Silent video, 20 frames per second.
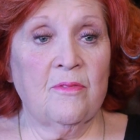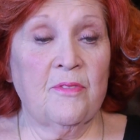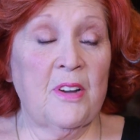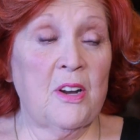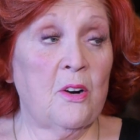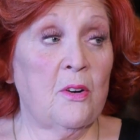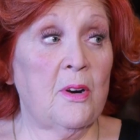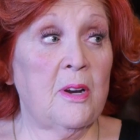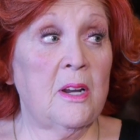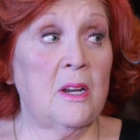
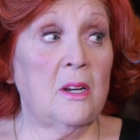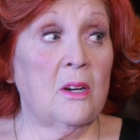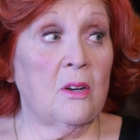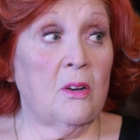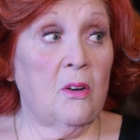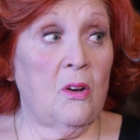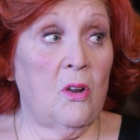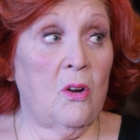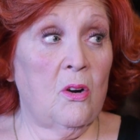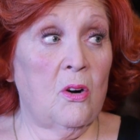very
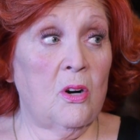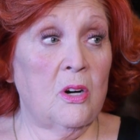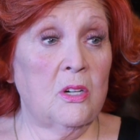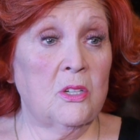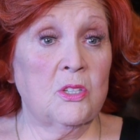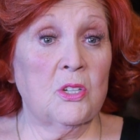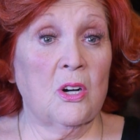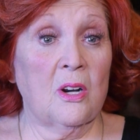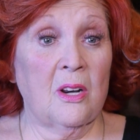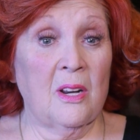
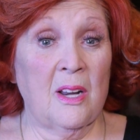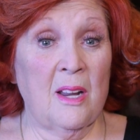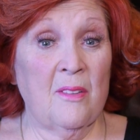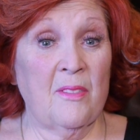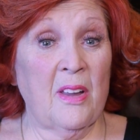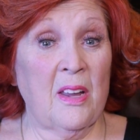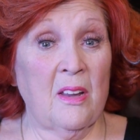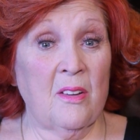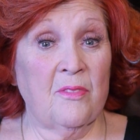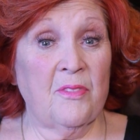large,
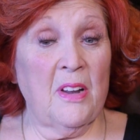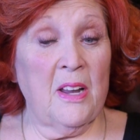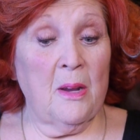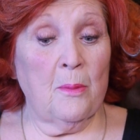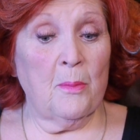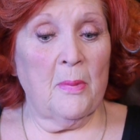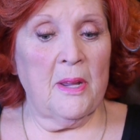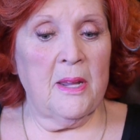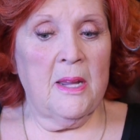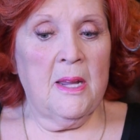loving
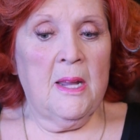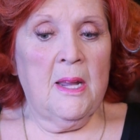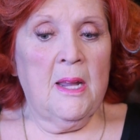family.